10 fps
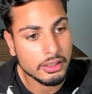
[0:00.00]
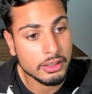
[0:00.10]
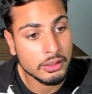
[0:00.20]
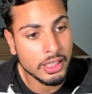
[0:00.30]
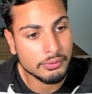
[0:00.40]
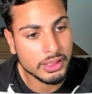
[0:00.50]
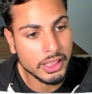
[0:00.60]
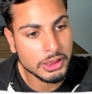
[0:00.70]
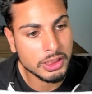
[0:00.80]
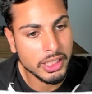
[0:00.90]

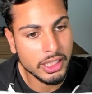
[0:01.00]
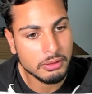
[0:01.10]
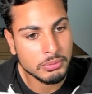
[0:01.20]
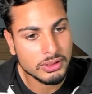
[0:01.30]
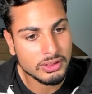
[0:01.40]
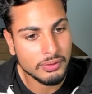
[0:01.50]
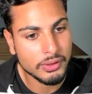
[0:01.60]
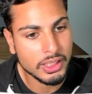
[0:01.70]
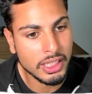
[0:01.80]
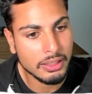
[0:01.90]
navigation elements that
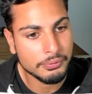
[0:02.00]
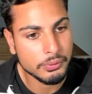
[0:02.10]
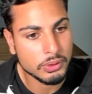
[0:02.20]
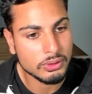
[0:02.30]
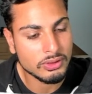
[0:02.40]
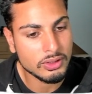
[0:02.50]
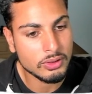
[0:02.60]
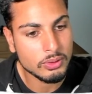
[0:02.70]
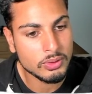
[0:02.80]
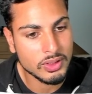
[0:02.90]
they have for you to
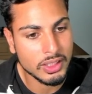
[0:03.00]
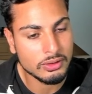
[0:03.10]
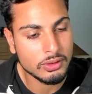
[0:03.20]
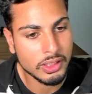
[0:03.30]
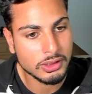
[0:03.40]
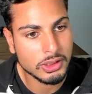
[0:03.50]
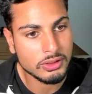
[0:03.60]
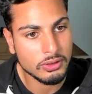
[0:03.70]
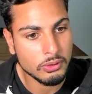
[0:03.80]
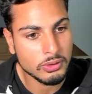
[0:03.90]
use, and you can
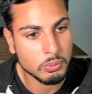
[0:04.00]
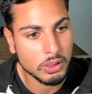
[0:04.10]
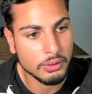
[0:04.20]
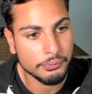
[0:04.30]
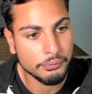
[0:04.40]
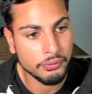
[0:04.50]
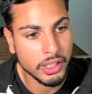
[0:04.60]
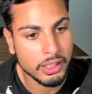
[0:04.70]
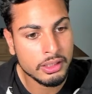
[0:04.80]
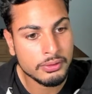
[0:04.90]
just use one of
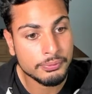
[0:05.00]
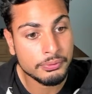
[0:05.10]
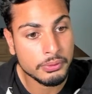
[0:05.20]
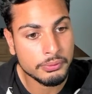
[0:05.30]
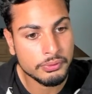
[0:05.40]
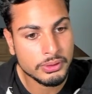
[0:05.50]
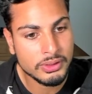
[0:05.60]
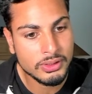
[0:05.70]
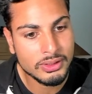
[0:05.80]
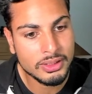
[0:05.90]
their
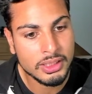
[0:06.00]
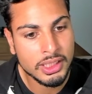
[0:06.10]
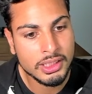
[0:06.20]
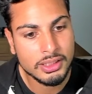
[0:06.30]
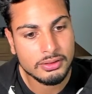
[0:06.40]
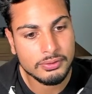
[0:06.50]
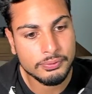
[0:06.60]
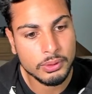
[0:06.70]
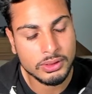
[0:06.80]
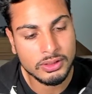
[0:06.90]
footers.
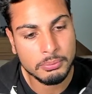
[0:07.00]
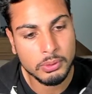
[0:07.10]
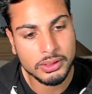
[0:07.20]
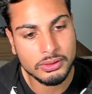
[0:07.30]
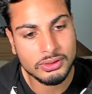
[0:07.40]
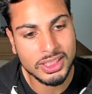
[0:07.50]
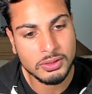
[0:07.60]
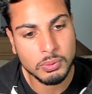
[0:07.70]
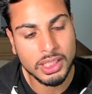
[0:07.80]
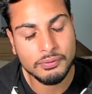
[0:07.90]
For example, I used
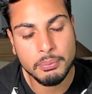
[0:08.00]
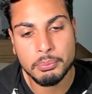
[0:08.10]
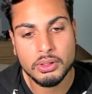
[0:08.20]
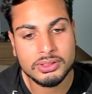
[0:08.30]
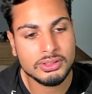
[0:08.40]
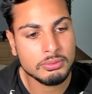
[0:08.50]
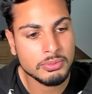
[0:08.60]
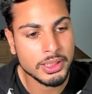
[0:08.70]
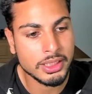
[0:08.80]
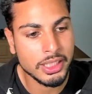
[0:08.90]
this one at the bottom
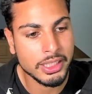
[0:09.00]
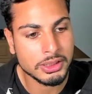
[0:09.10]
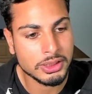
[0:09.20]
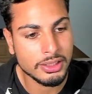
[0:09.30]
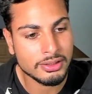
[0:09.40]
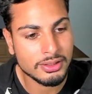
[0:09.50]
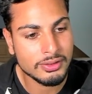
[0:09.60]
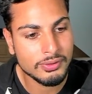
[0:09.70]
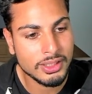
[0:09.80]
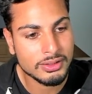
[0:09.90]
and I
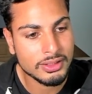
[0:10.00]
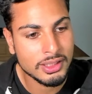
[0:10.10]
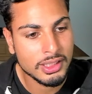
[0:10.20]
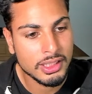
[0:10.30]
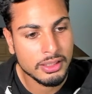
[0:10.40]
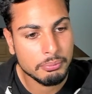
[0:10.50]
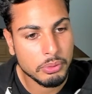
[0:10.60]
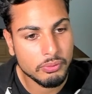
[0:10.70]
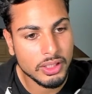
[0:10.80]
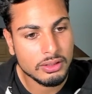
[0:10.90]
adjusted this,
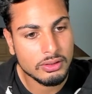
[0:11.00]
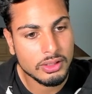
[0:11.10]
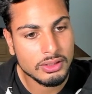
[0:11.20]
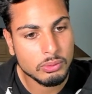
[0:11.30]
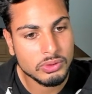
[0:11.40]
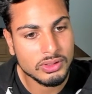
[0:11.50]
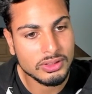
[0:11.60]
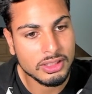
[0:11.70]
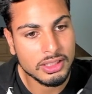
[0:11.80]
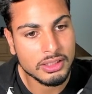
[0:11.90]
but then you can also
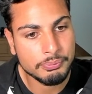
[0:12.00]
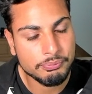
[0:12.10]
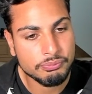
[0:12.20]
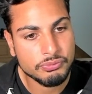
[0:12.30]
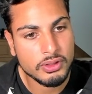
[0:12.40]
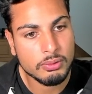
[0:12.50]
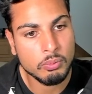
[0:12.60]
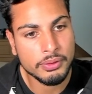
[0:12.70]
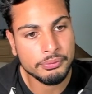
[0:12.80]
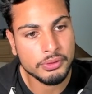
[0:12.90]
see
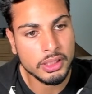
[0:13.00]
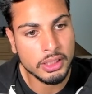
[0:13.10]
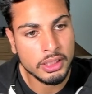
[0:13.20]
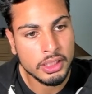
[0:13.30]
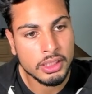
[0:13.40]
with the